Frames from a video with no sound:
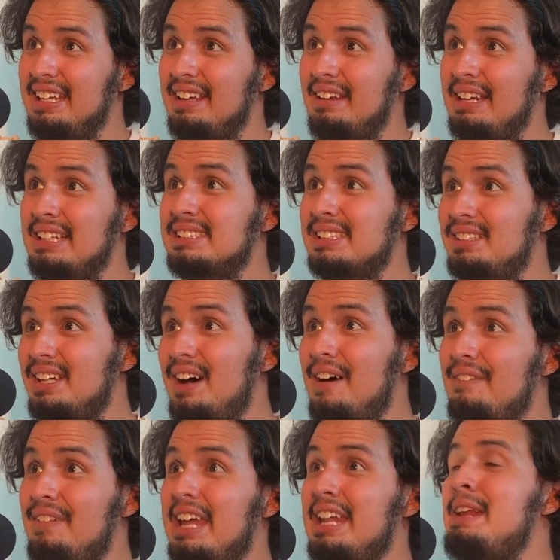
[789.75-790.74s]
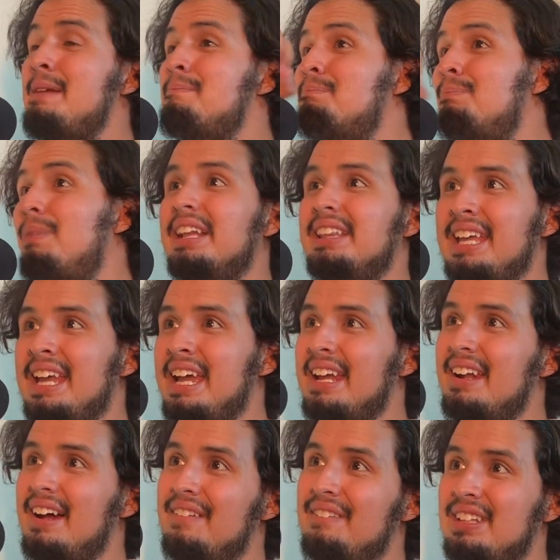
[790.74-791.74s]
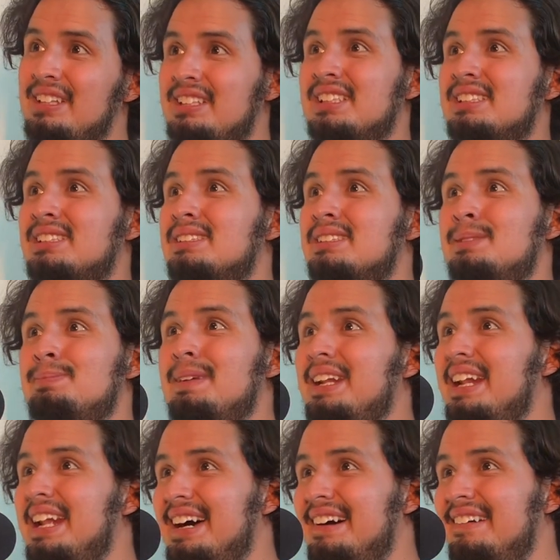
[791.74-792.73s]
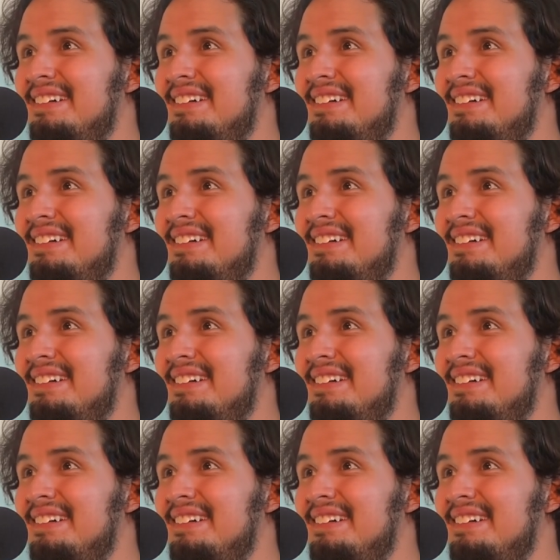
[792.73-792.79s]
He's a dove, and he bite the head off and just spit it out.